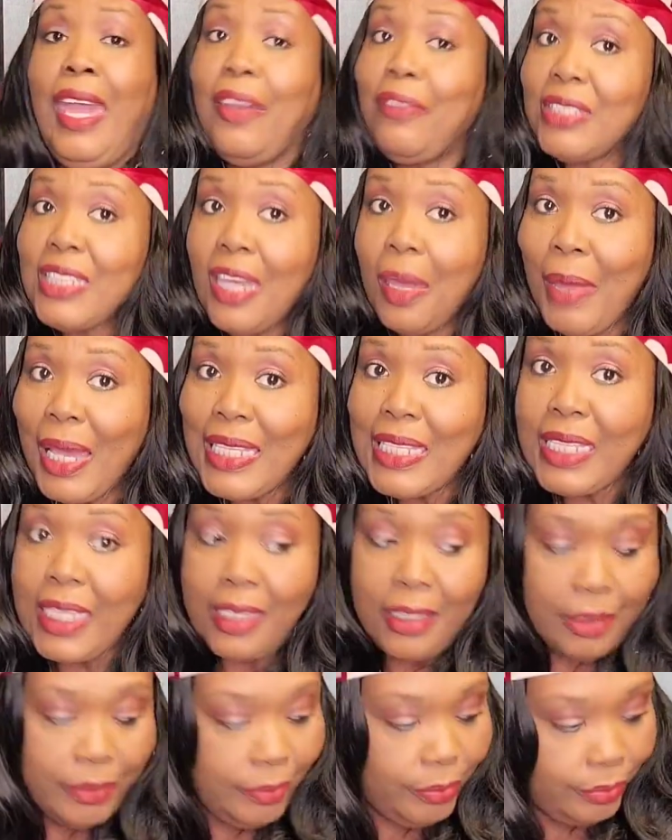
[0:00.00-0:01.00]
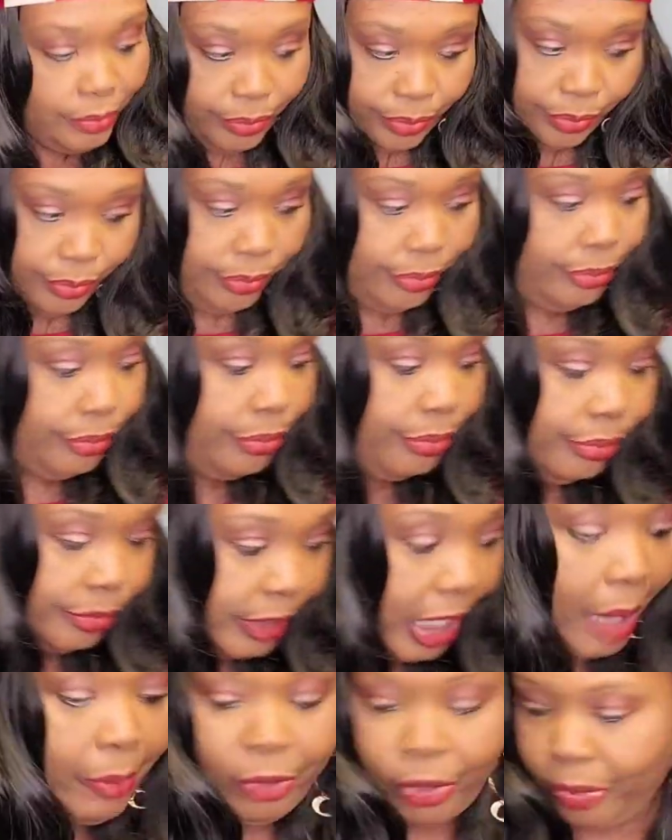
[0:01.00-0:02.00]
every time I see him,
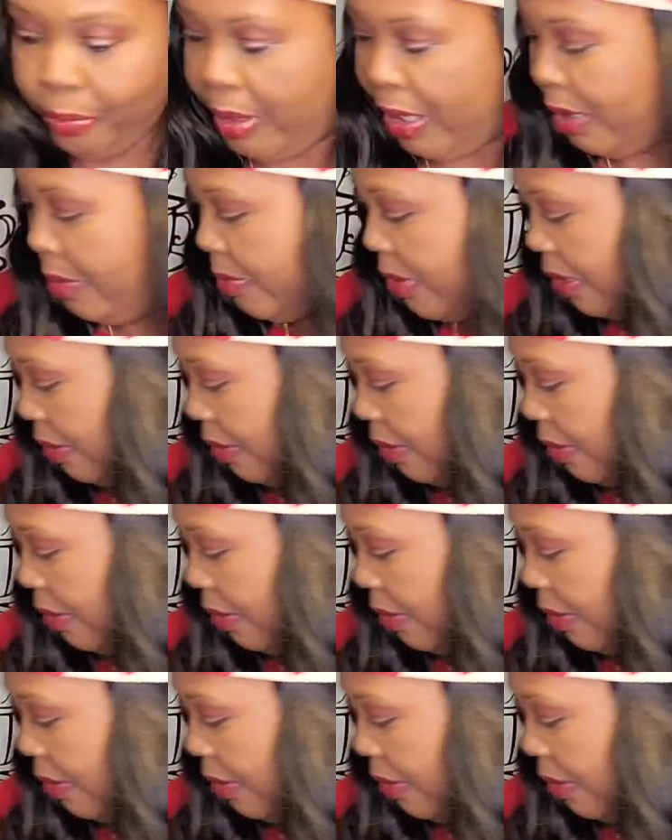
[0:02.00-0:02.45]
I'm going to pick